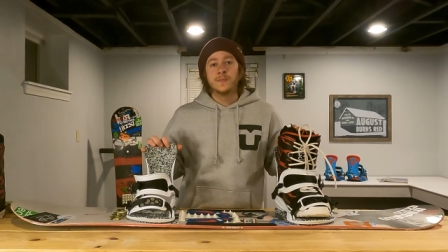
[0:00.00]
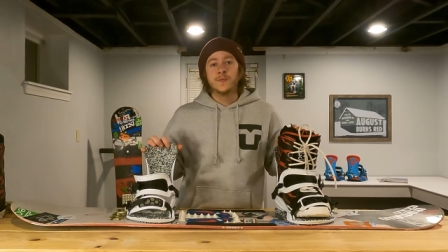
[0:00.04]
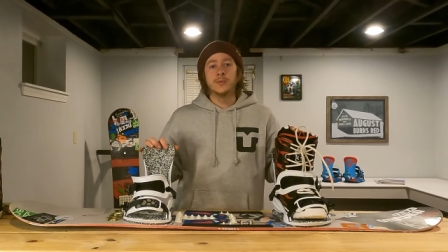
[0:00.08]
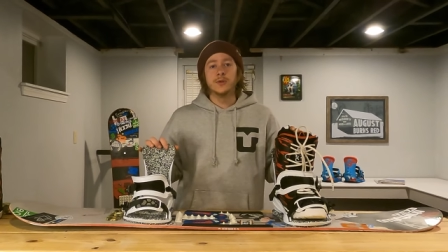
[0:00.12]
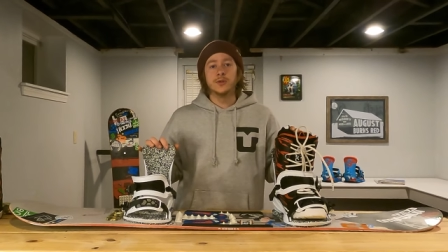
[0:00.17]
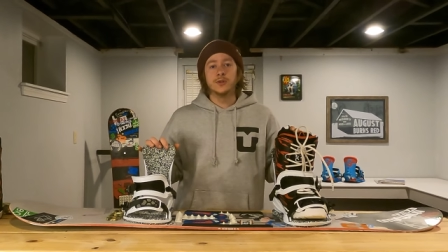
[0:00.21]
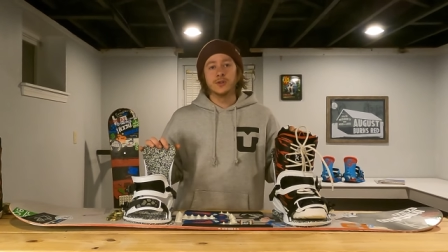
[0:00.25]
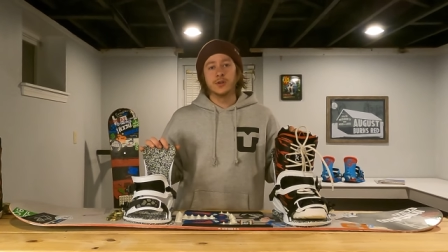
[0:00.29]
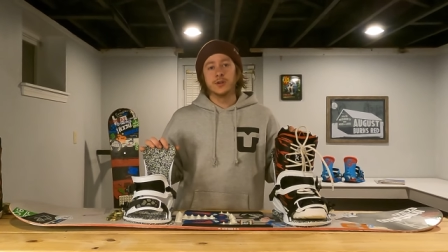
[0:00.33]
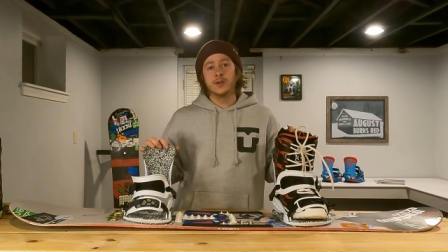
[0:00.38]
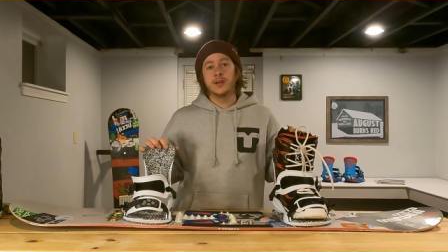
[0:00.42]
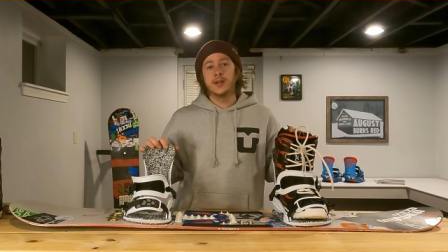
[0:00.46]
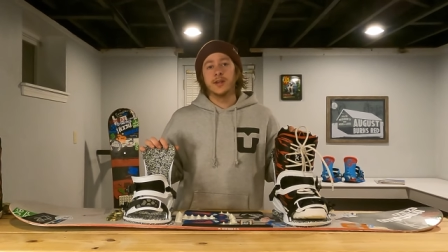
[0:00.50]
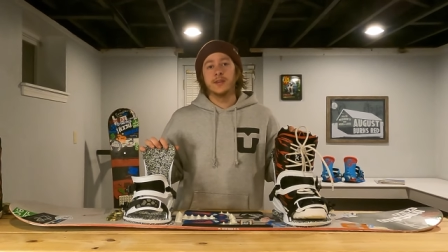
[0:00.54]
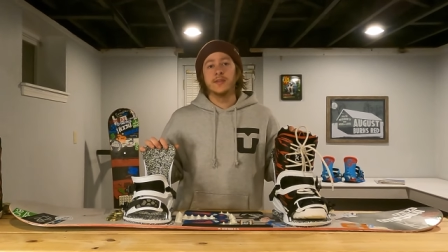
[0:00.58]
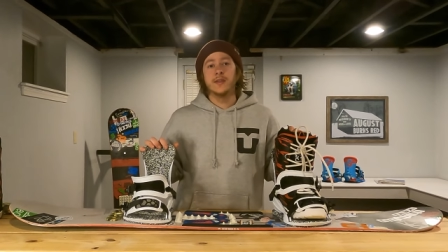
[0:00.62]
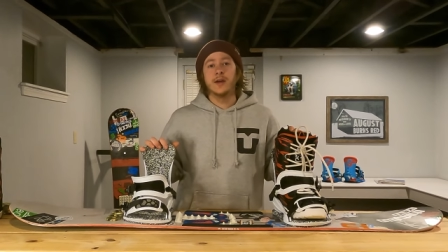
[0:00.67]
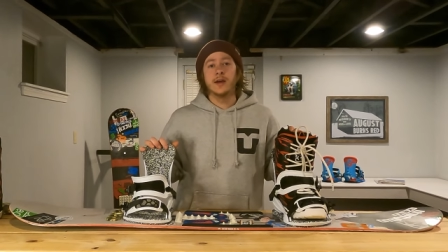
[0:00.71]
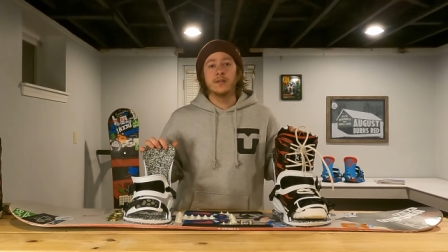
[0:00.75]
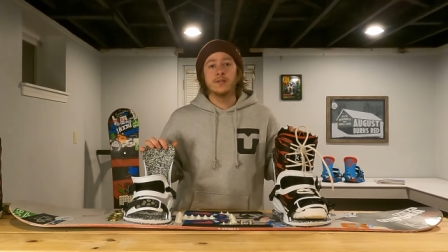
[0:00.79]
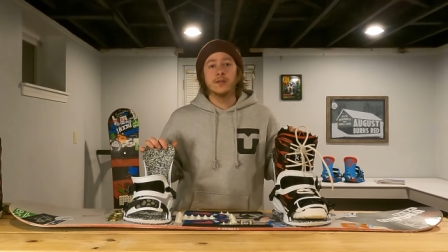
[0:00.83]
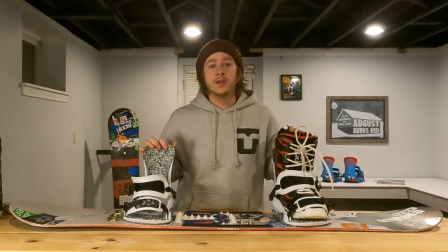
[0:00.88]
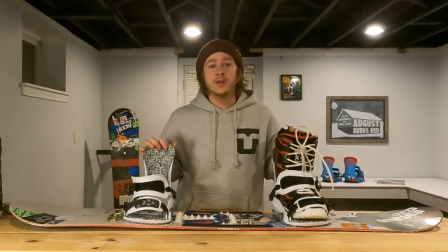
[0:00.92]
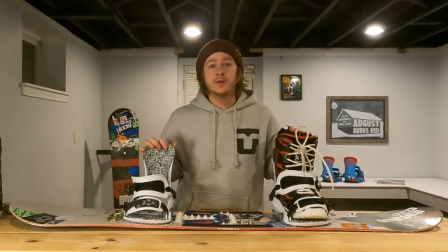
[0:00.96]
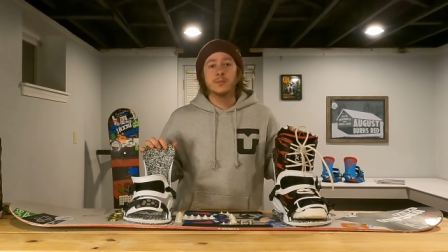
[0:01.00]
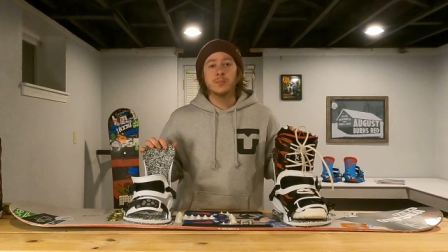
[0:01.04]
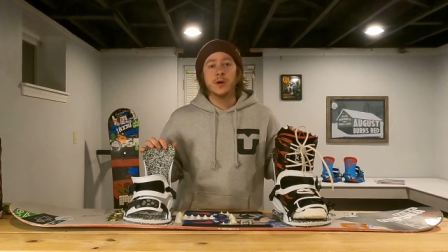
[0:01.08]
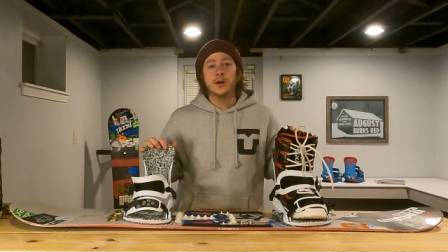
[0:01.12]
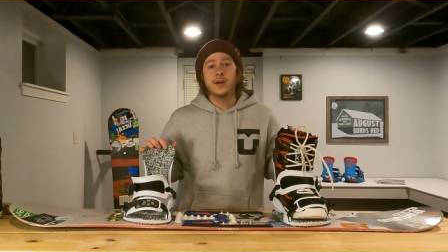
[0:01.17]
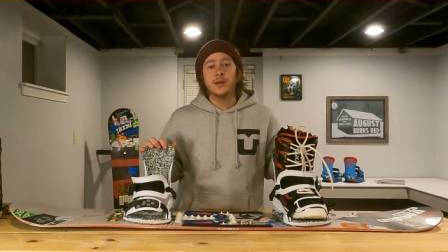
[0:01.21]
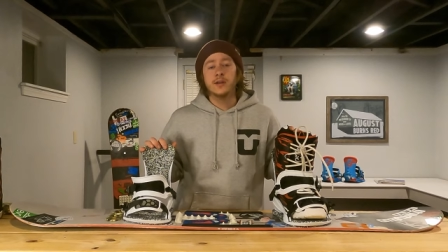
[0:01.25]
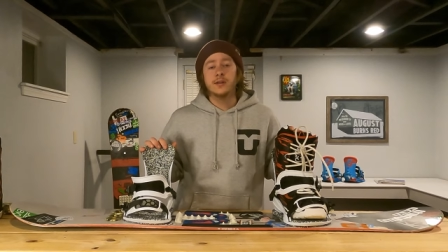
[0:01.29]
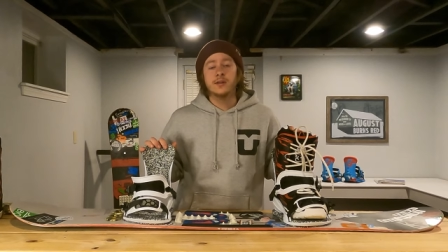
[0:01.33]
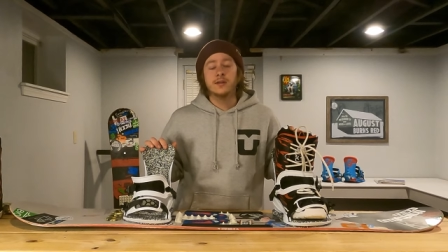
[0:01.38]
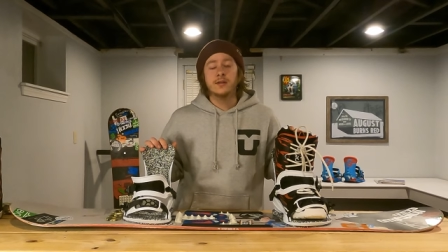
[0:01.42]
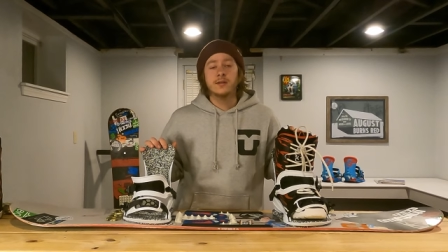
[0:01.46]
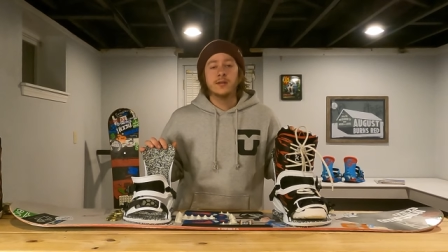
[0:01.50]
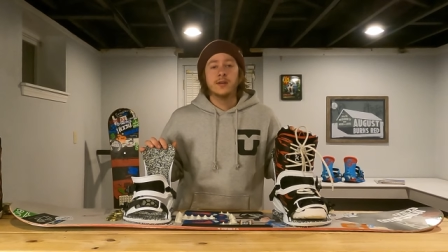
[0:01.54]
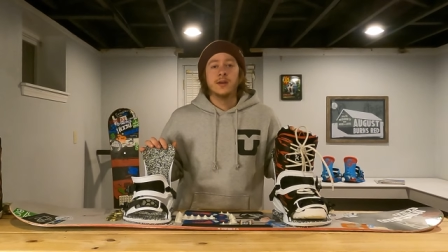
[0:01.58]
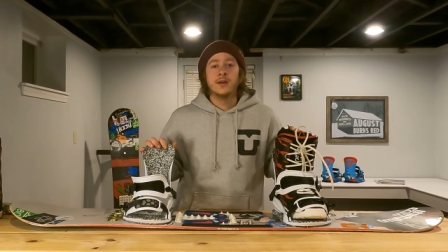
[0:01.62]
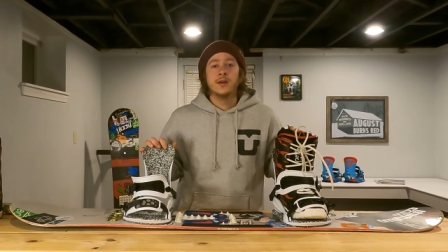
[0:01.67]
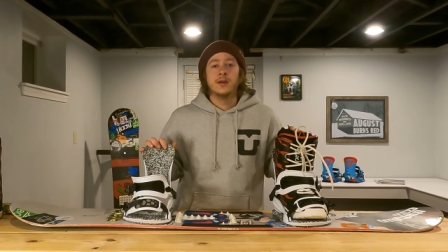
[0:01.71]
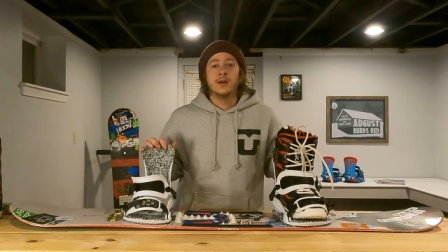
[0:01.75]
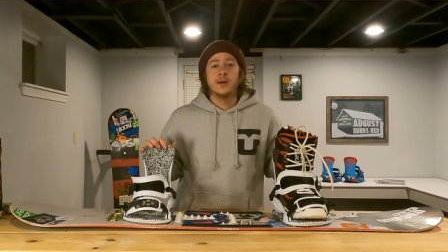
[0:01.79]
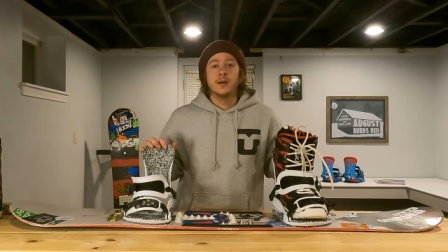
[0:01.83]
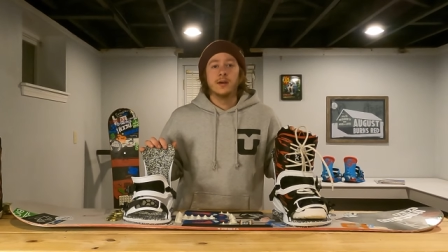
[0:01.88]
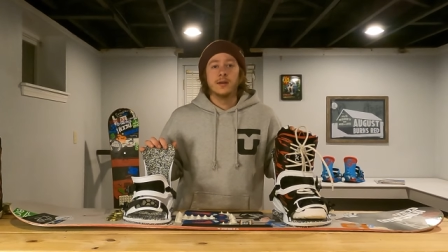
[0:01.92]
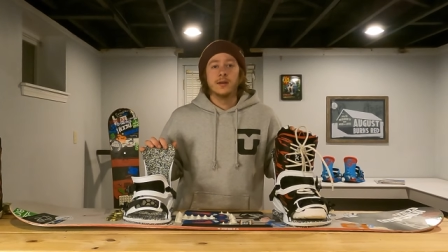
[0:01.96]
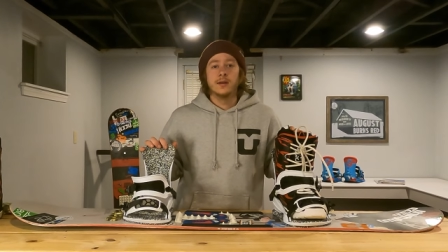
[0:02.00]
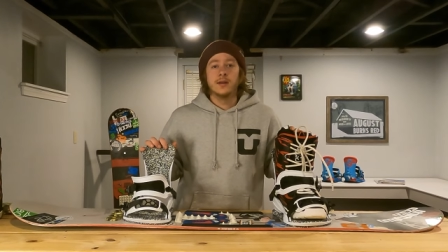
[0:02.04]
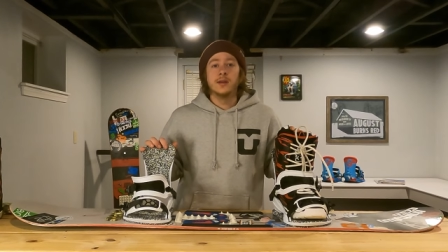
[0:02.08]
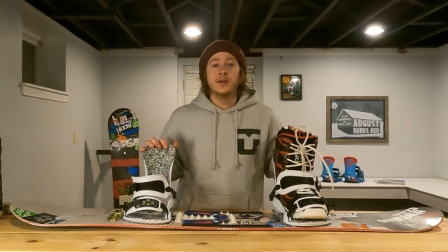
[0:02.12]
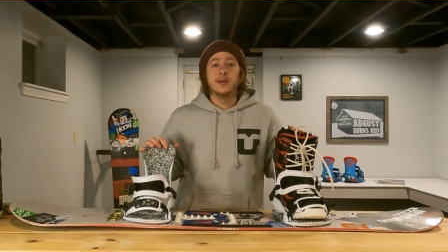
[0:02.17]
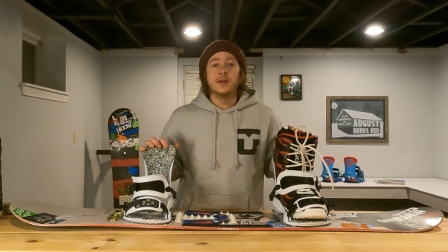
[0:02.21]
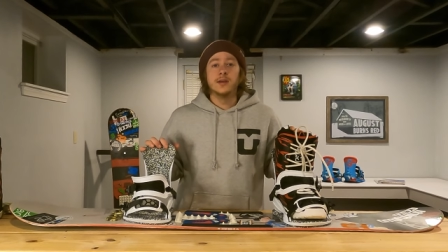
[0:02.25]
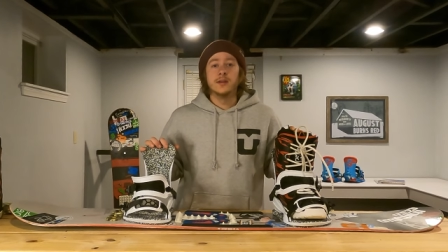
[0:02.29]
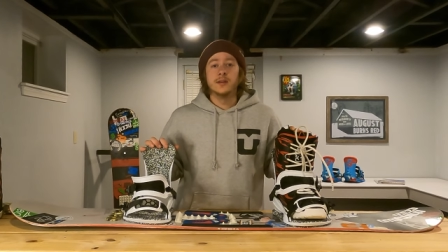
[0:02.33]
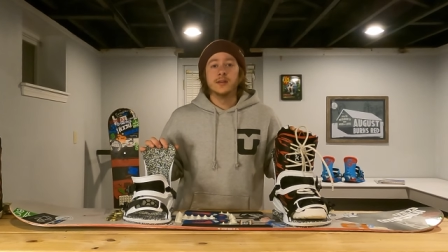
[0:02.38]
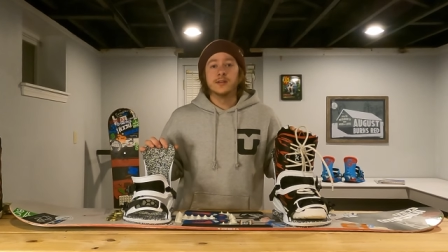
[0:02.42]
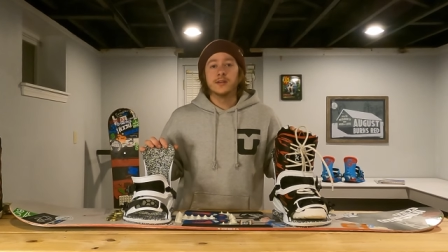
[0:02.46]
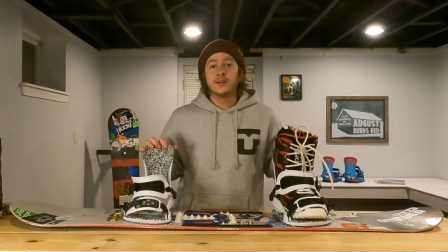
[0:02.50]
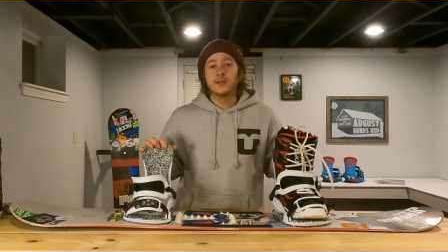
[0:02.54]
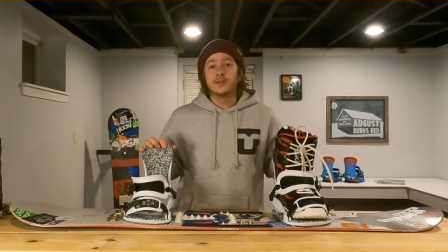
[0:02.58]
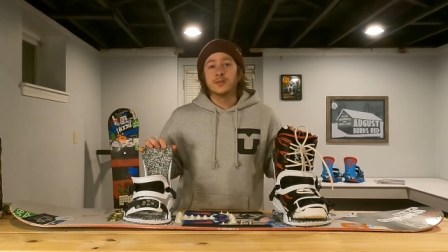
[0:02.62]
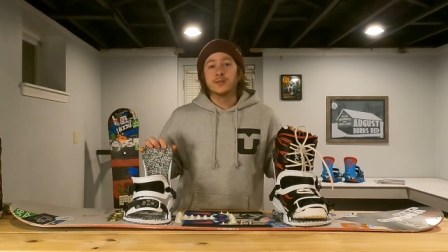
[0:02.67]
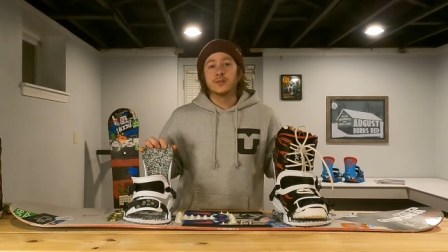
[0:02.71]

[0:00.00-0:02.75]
Be sure to hit that like button and hit